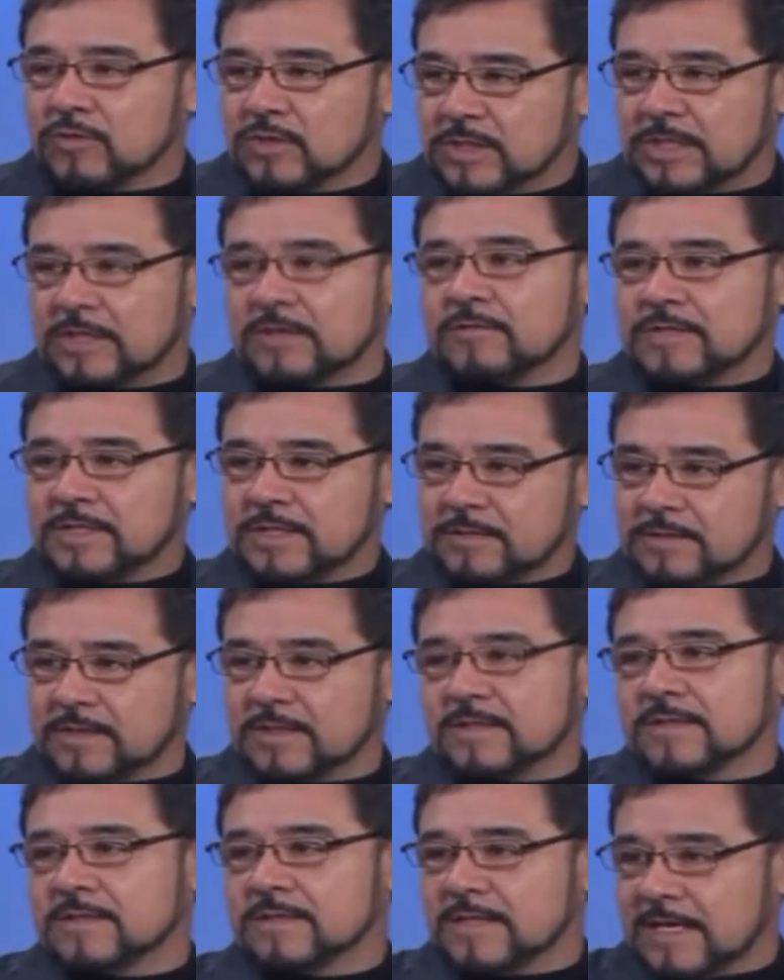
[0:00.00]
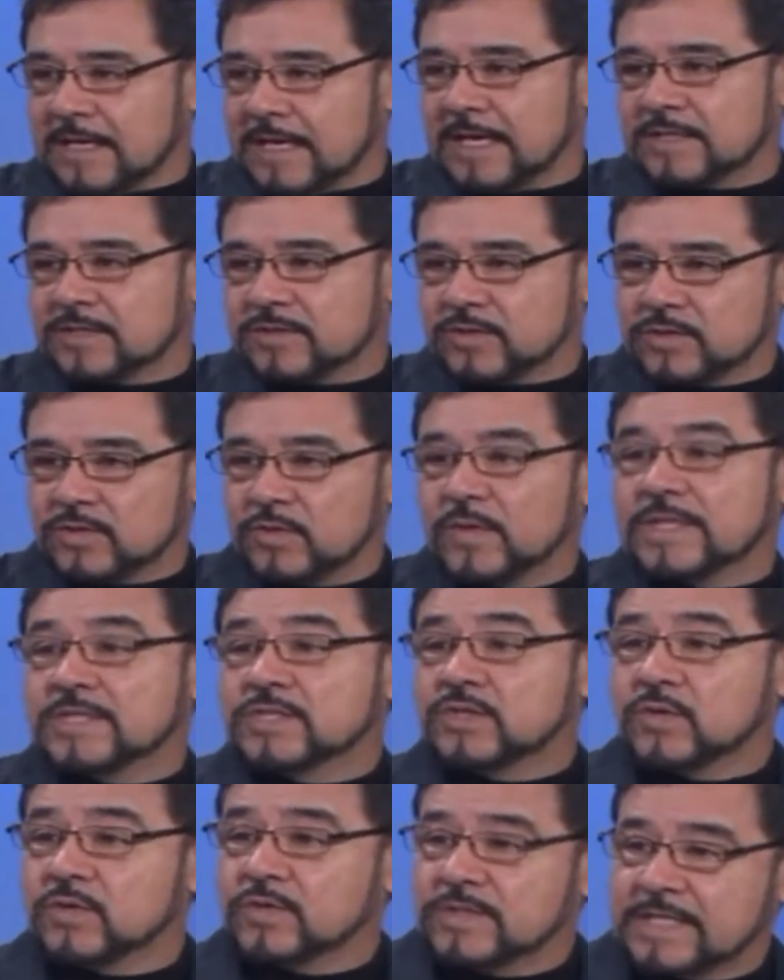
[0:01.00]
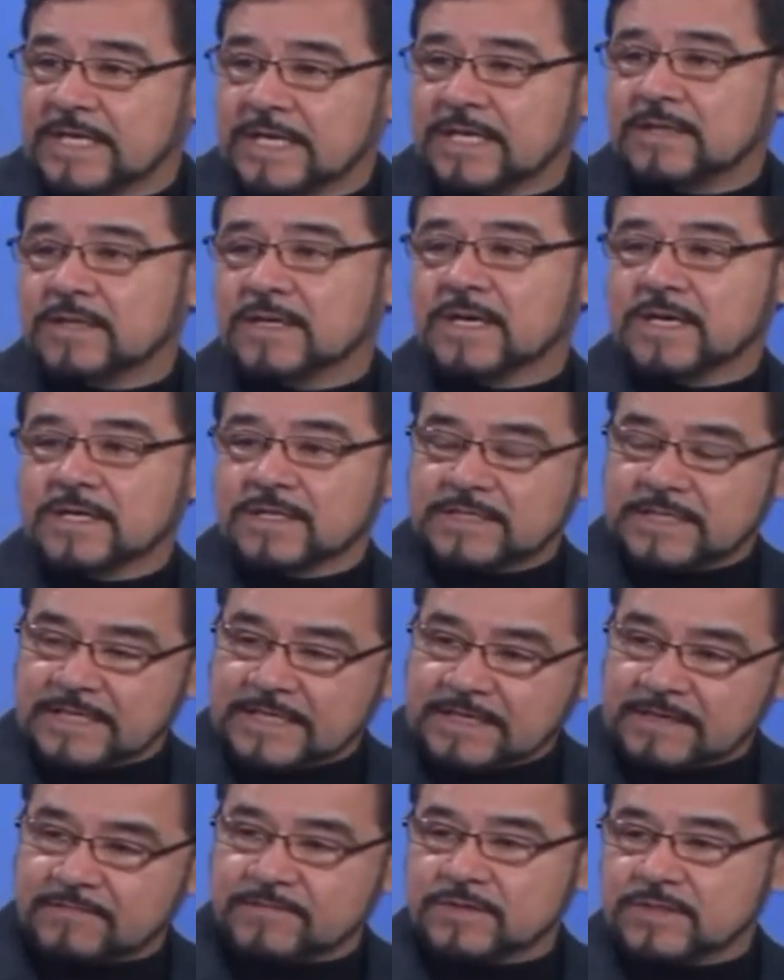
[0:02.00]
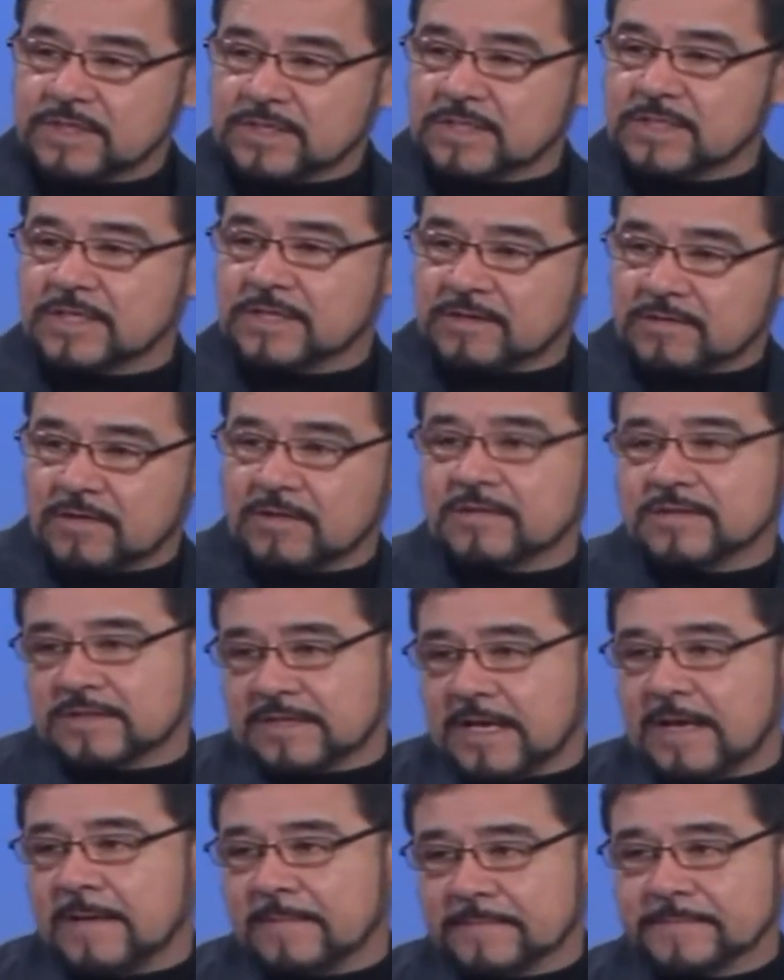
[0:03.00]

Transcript: literally thinking they had to do it. So they take everything literal. Yeah.